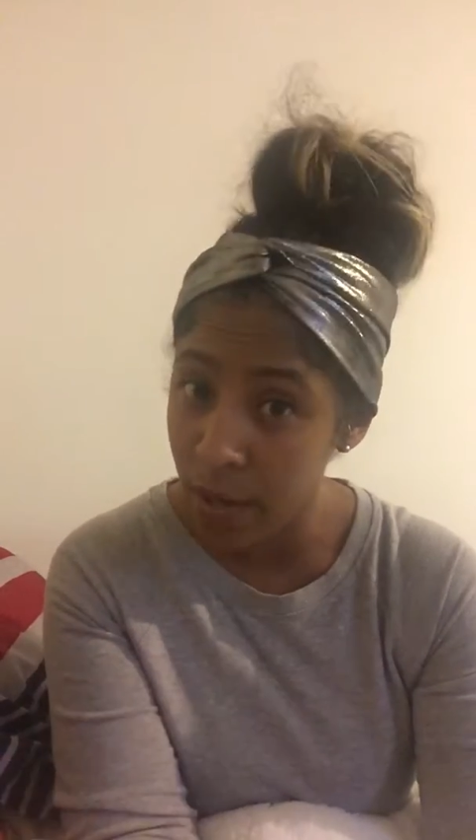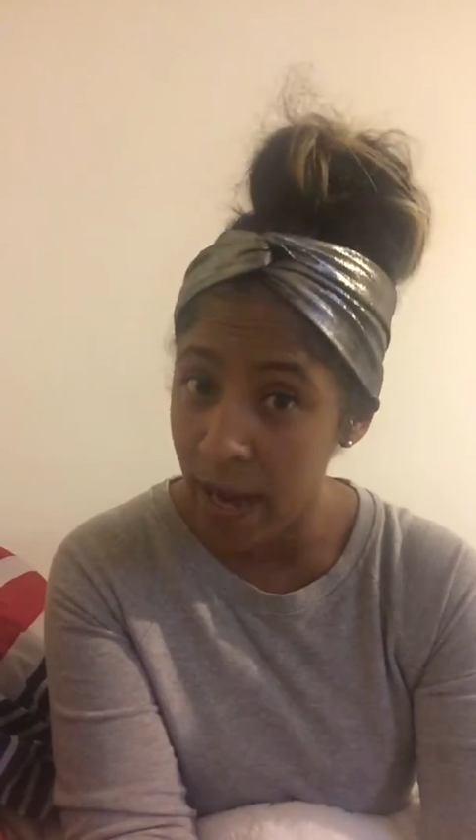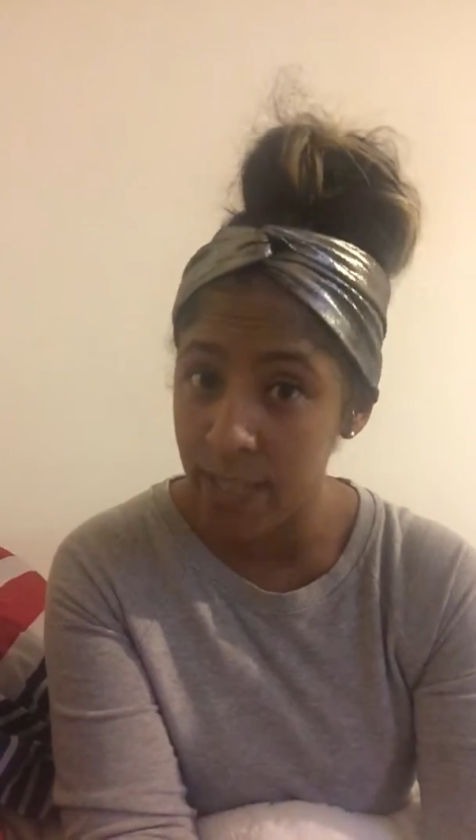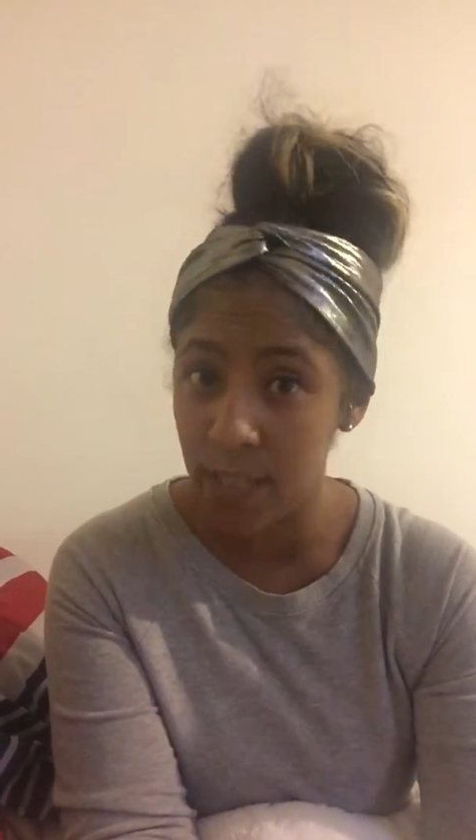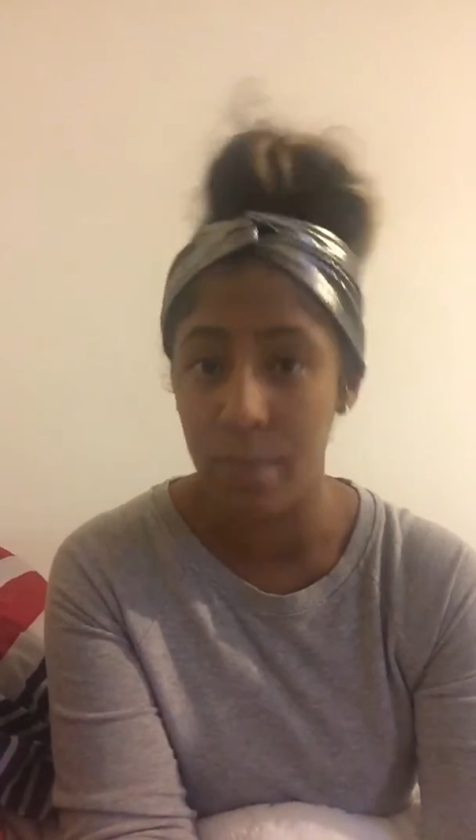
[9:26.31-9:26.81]

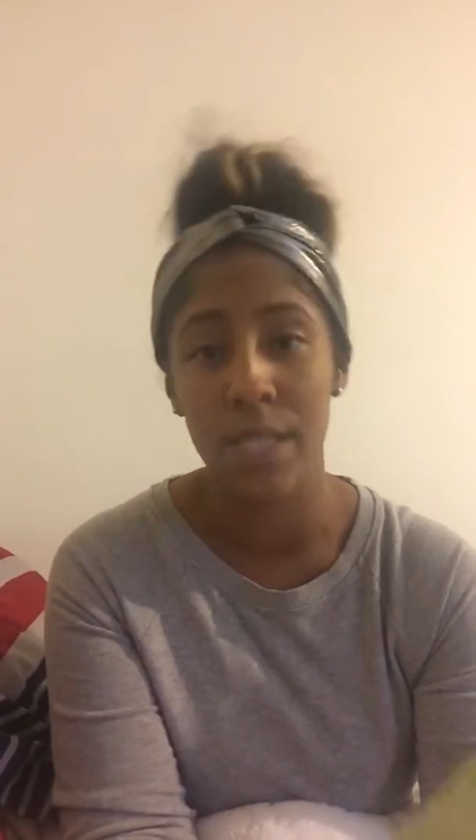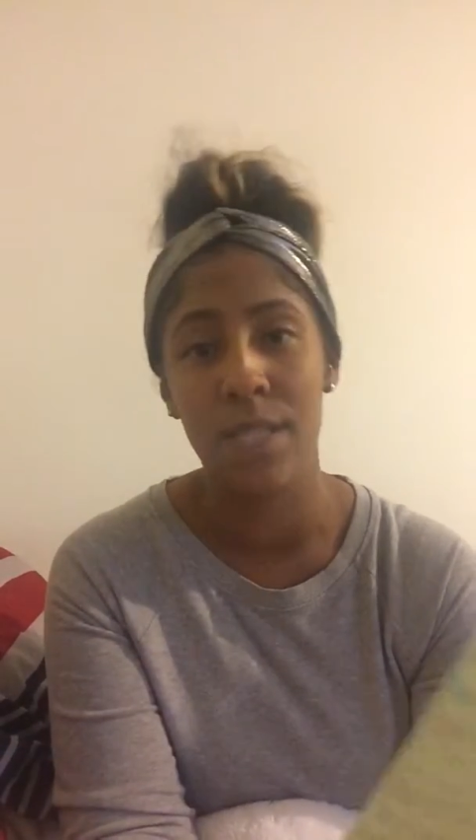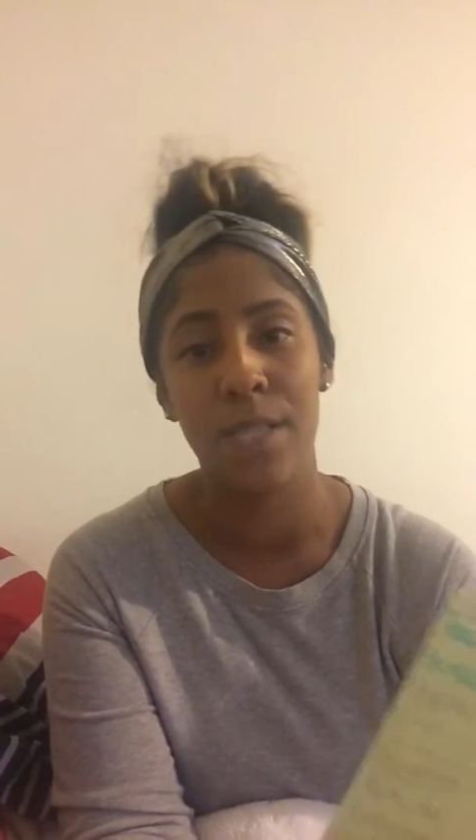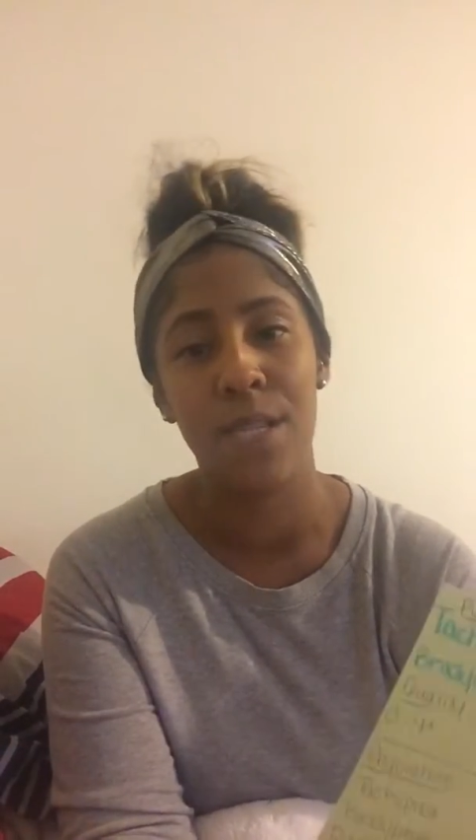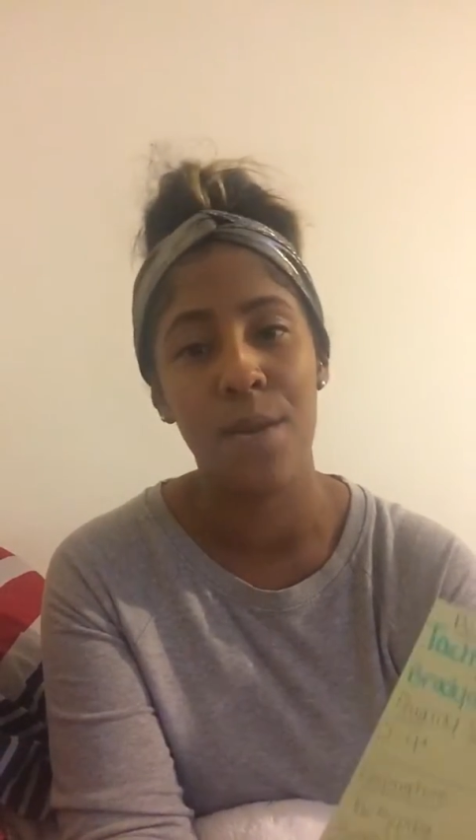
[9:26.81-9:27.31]
guys as much
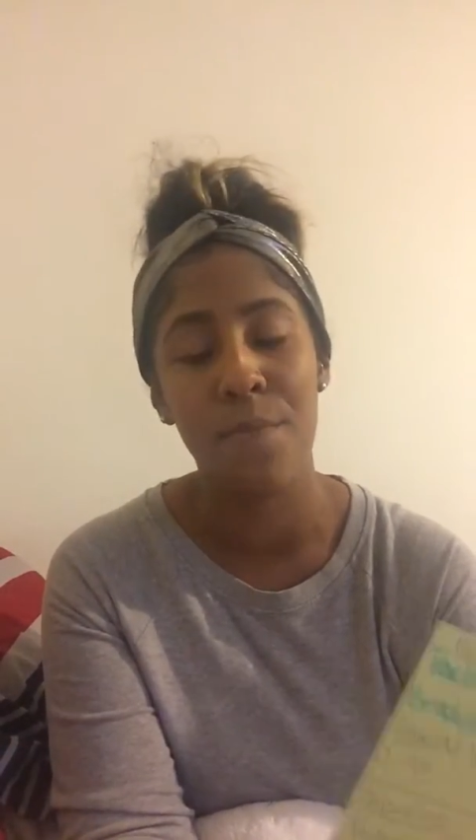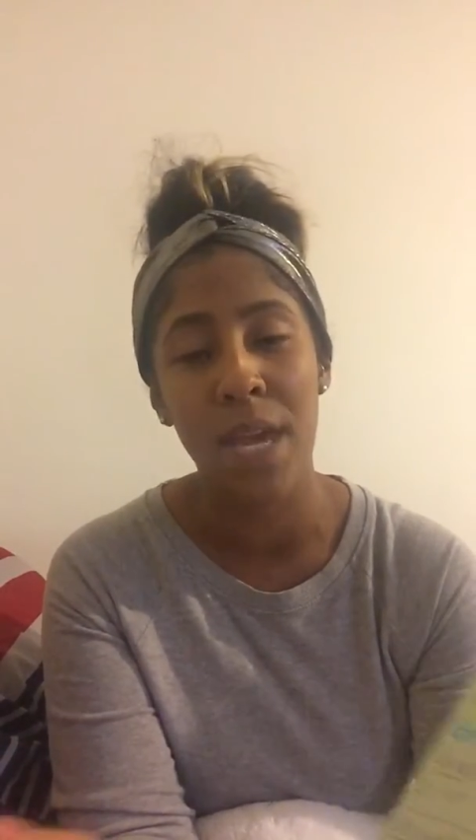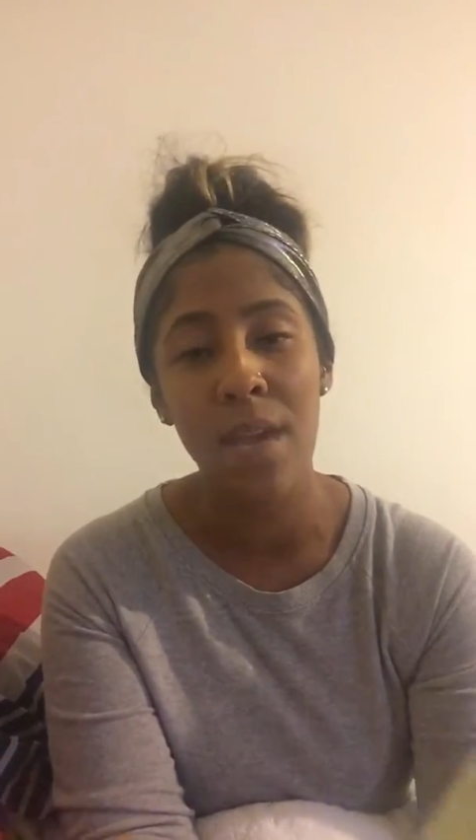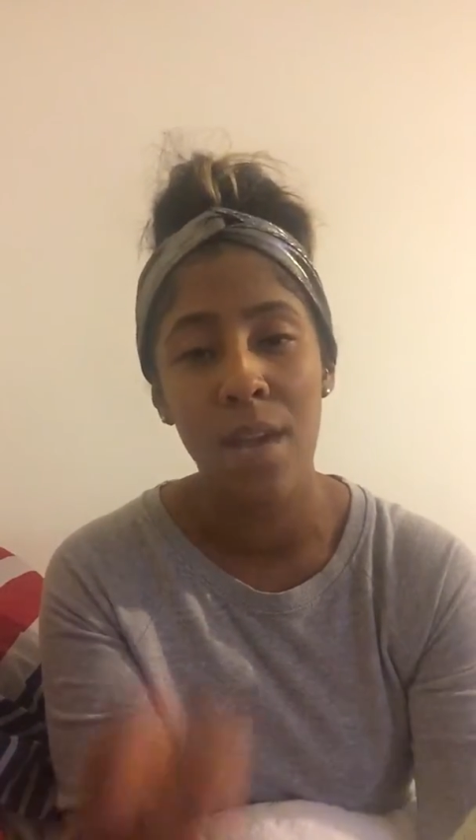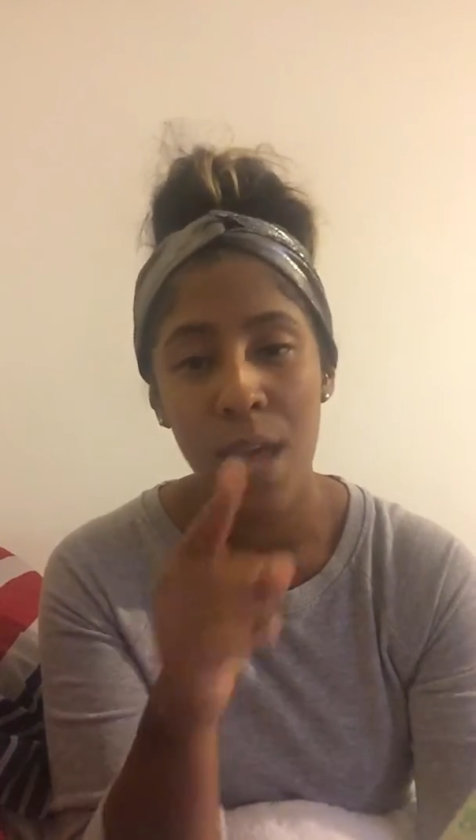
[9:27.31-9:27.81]
as it did
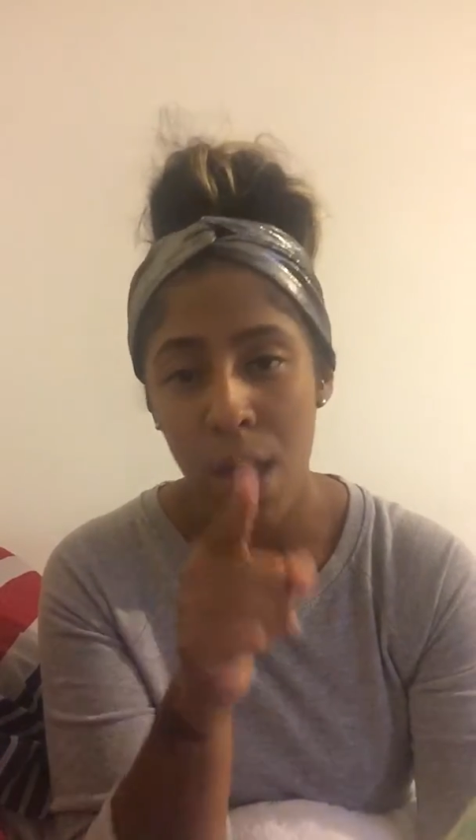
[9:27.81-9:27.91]
me.